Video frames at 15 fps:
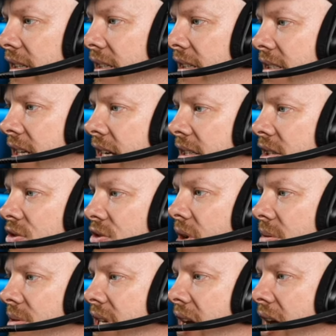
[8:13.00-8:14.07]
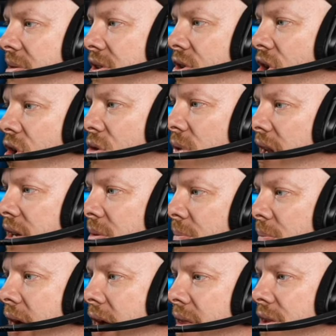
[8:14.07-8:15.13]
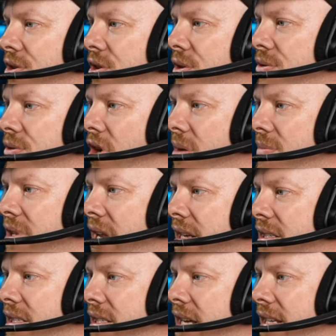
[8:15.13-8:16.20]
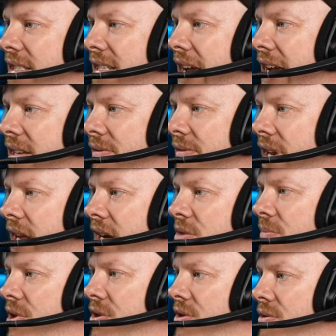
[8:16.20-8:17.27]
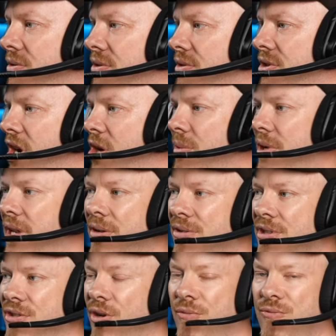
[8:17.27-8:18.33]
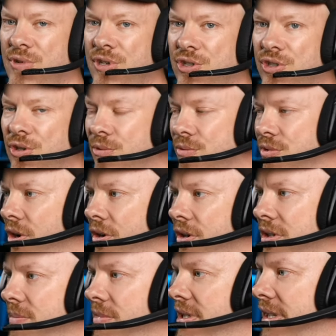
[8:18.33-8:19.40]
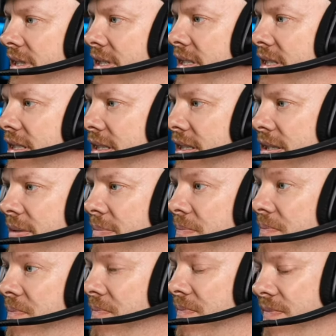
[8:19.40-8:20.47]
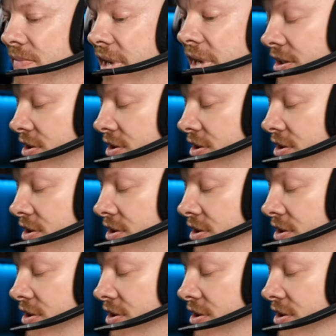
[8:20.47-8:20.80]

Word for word: yeah, so Dronescapes, you can't really compare the two times lenses against anything else because nobody else is offering two times. That's um, that is